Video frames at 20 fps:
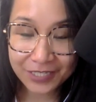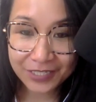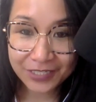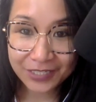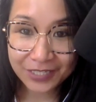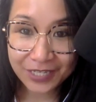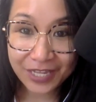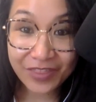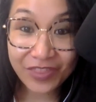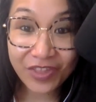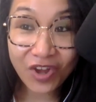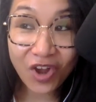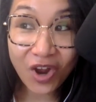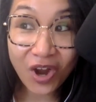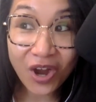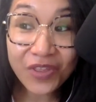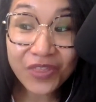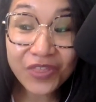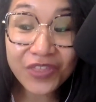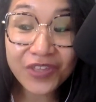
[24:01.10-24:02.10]
And the
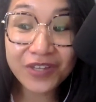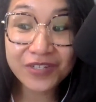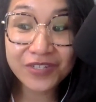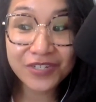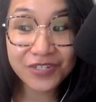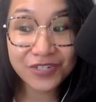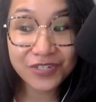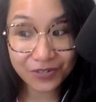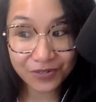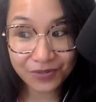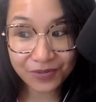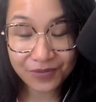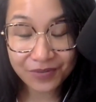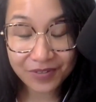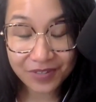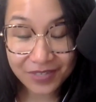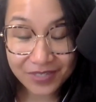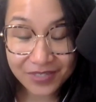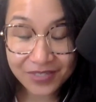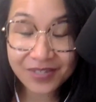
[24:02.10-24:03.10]
hard thing to do
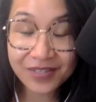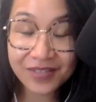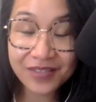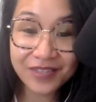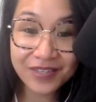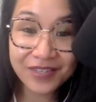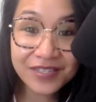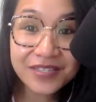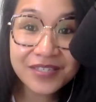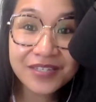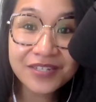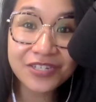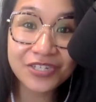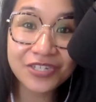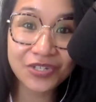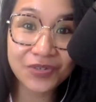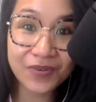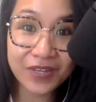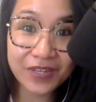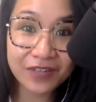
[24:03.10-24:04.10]
is to listen
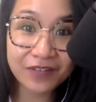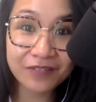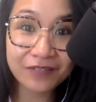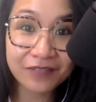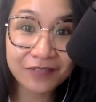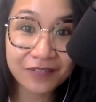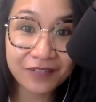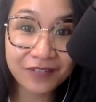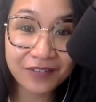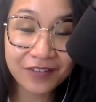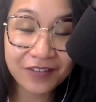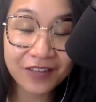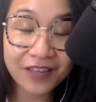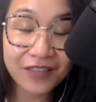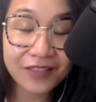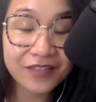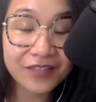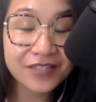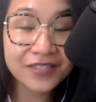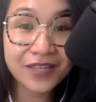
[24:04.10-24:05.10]
to it.
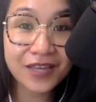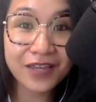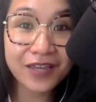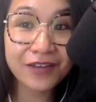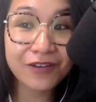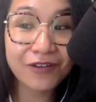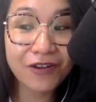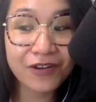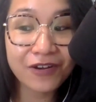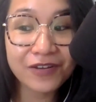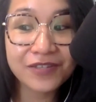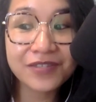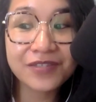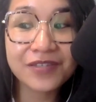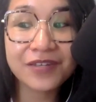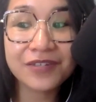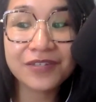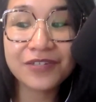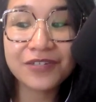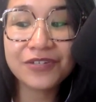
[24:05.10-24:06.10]
And the second hardest
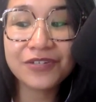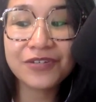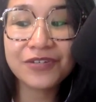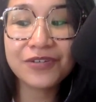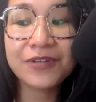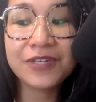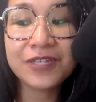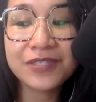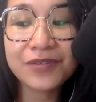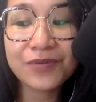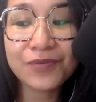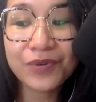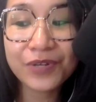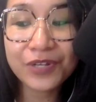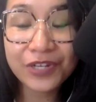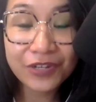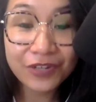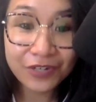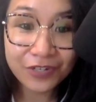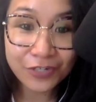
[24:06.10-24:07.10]
thing to do is what
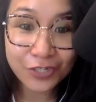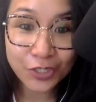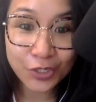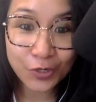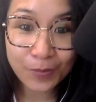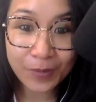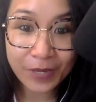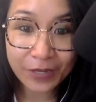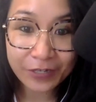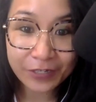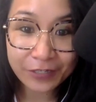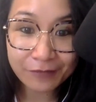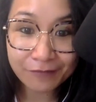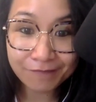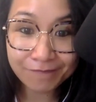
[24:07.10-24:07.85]
are you going to do about it?